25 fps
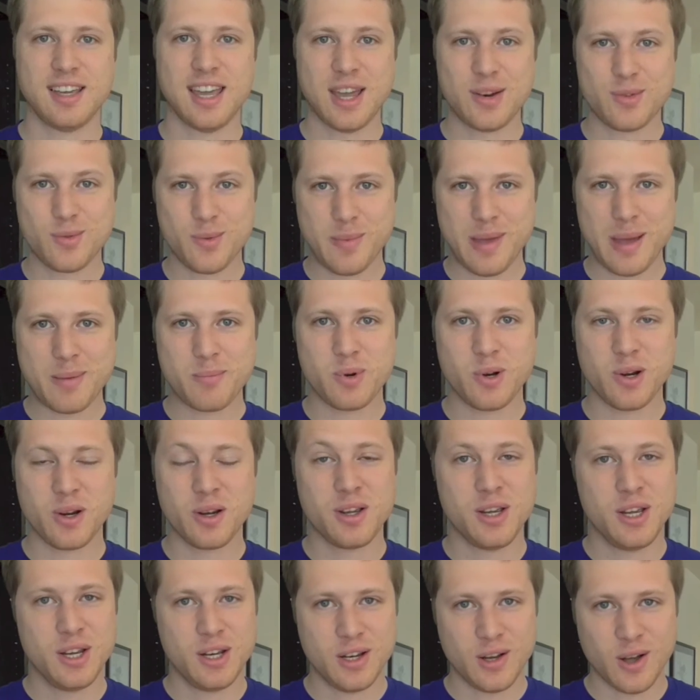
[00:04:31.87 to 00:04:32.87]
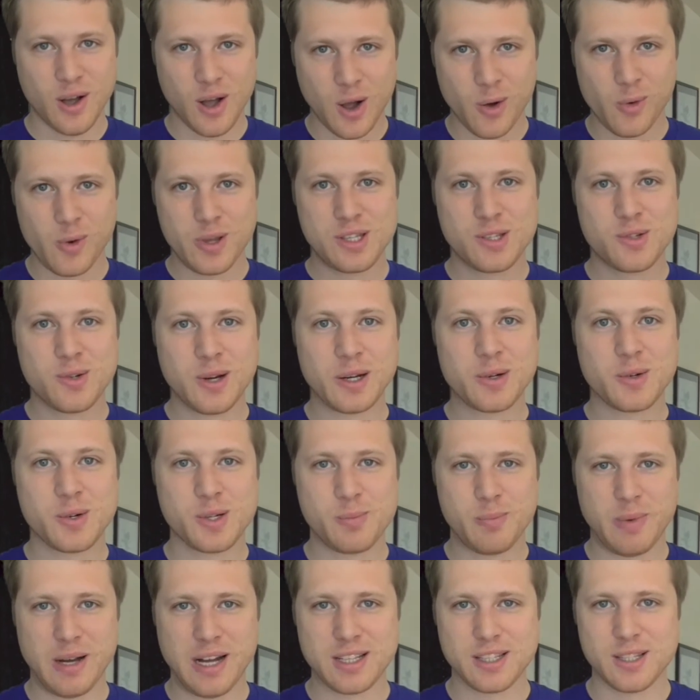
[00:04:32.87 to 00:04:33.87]
And remember, always drink
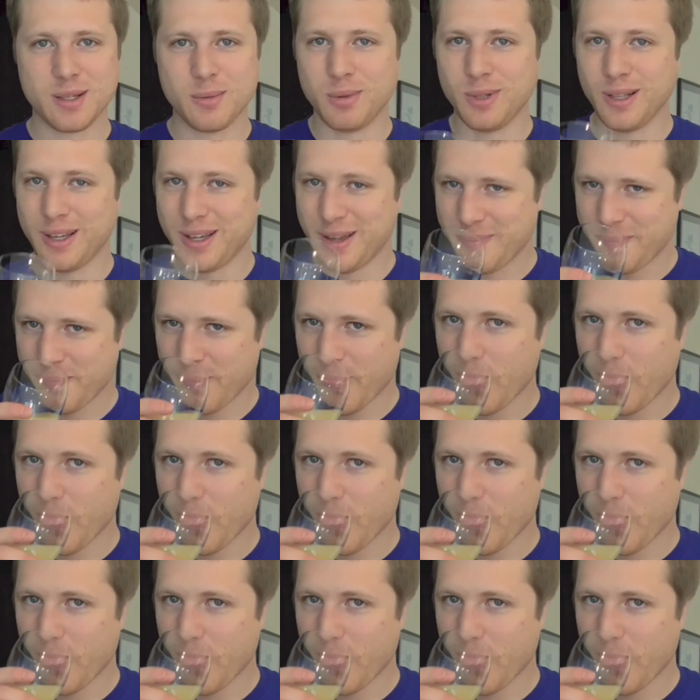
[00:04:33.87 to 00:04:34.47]
responsibly.